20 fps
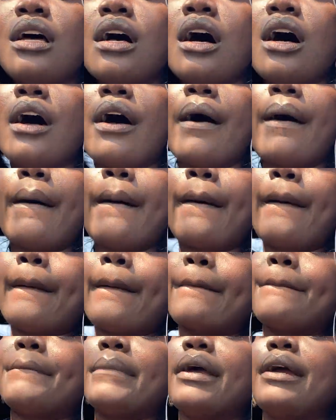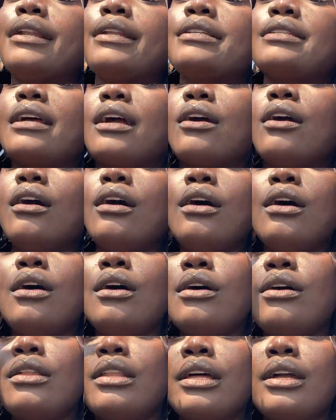And he's like,
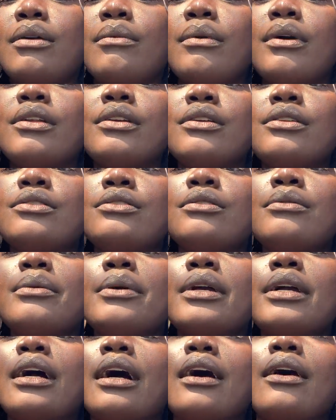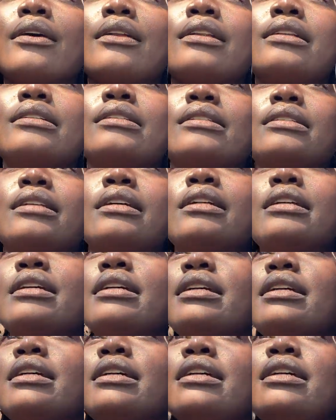oh, like, what are you doing out in the
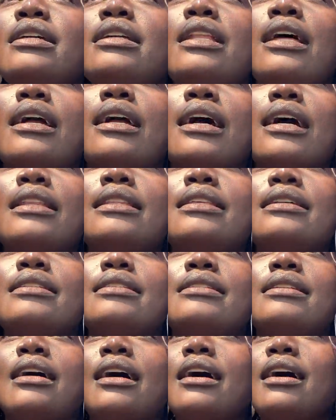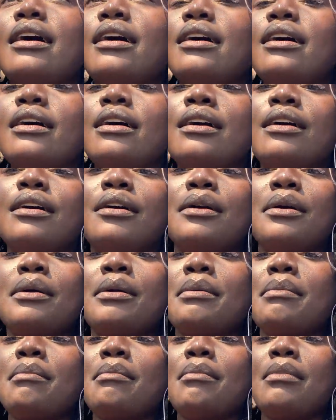city like at this
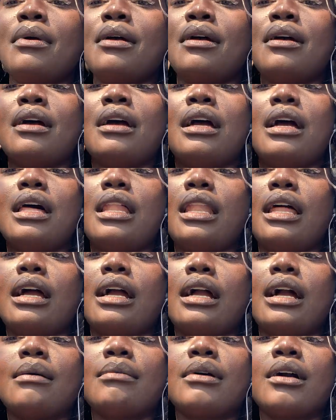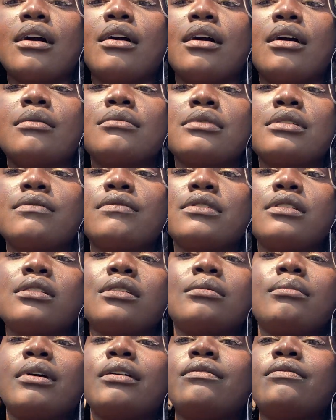time? Like, I'm like, oh, I'm just
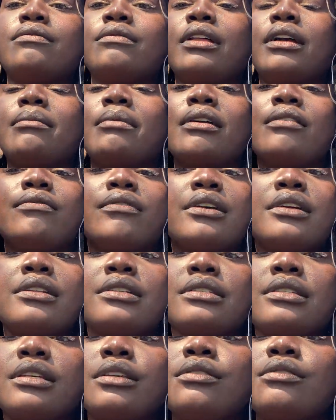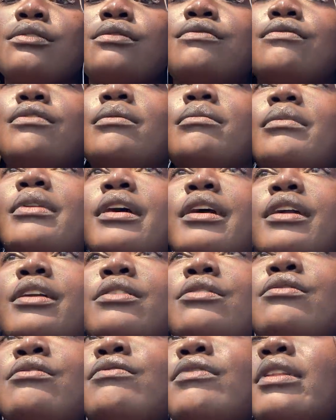visiting my friend is here from
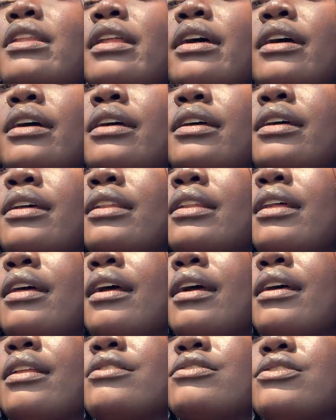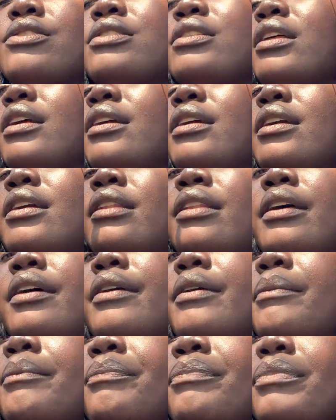like Newfoundland, and she's saying
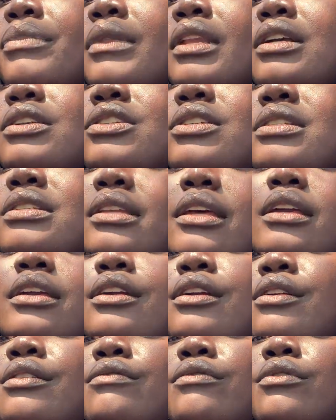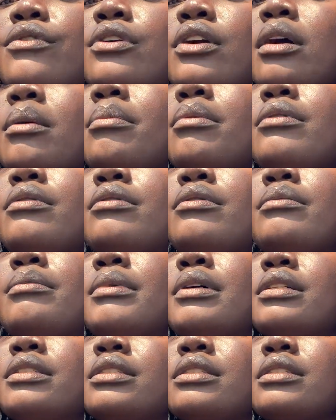like she's staying here for a couple
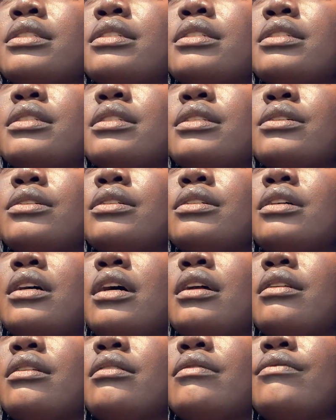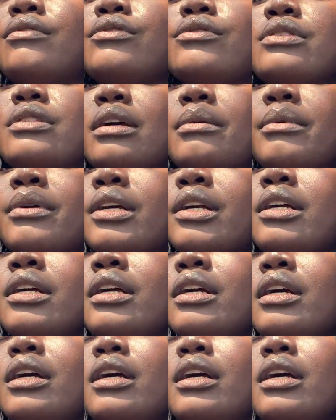months, or I don't know, for the summer.